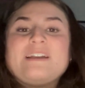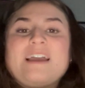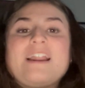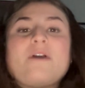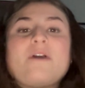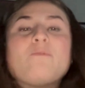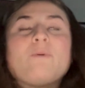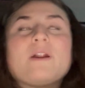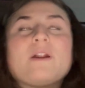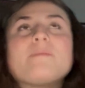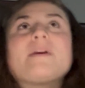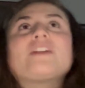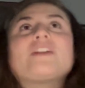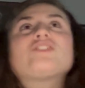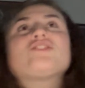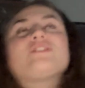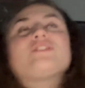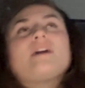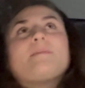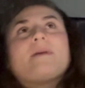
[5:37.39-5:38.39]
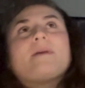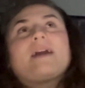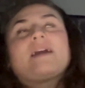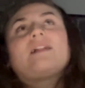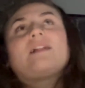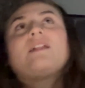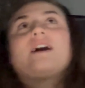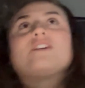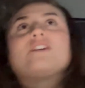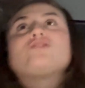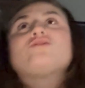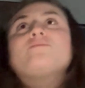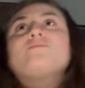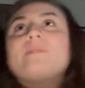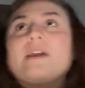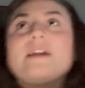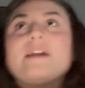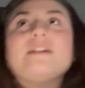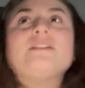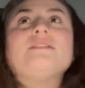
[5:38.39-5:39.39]
And I want to make sure that my
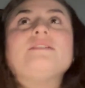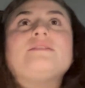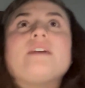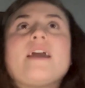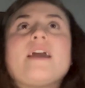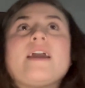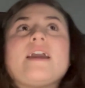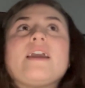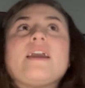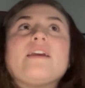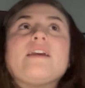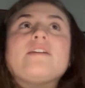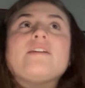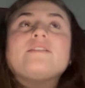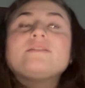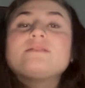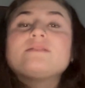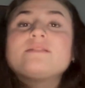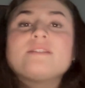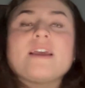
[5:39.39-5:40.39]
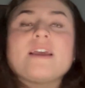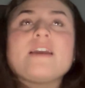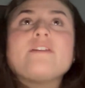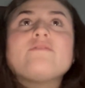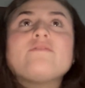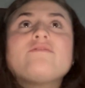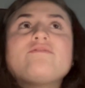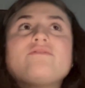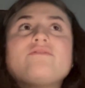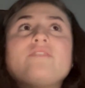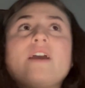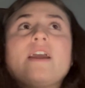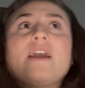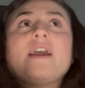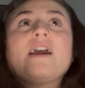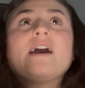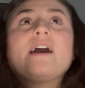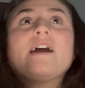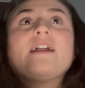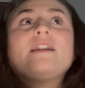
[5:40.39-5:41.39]
classroom is a safe
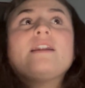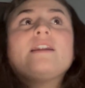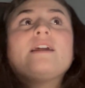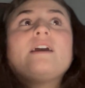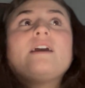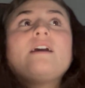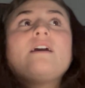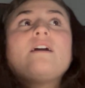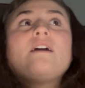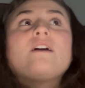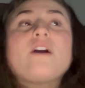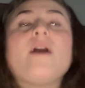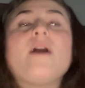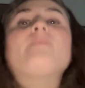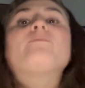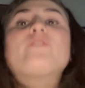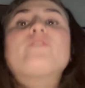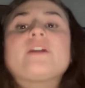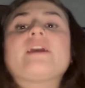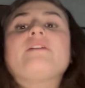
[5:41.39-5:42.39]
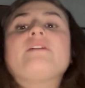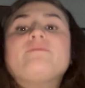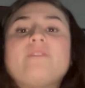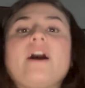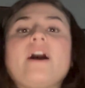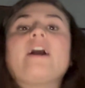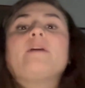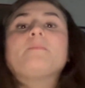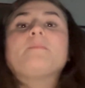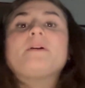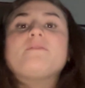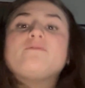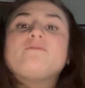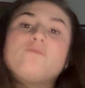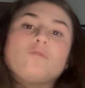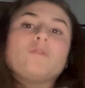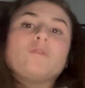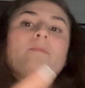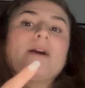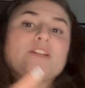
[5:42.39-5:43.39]
and comforting environment
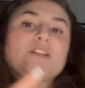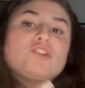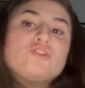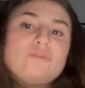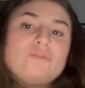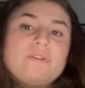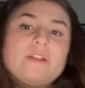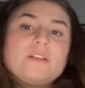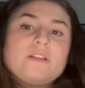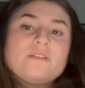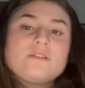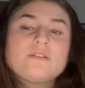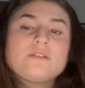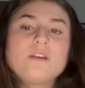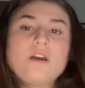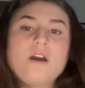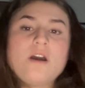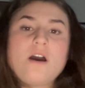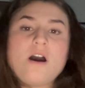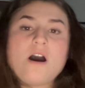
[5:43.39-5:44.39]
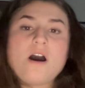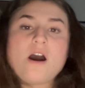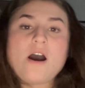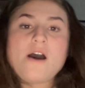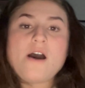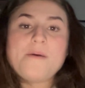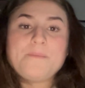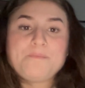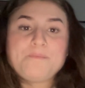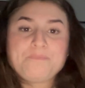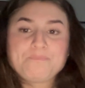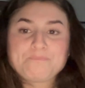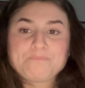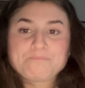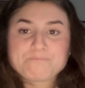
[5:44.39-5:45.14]
for my students. And